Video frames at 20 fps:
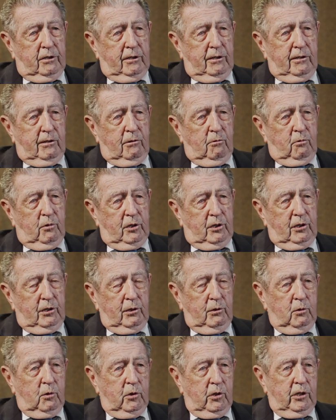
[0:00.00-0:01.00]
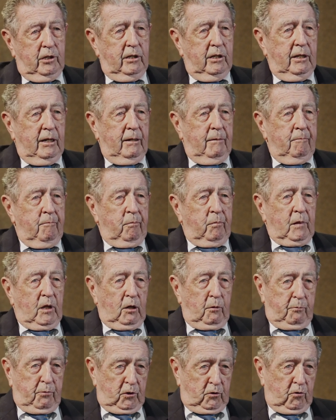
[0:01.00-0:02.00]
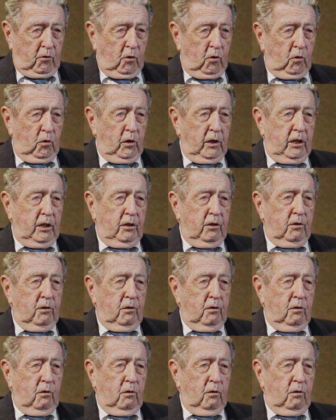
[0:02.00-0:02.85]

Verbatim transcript: You know, whether you were a patrol leader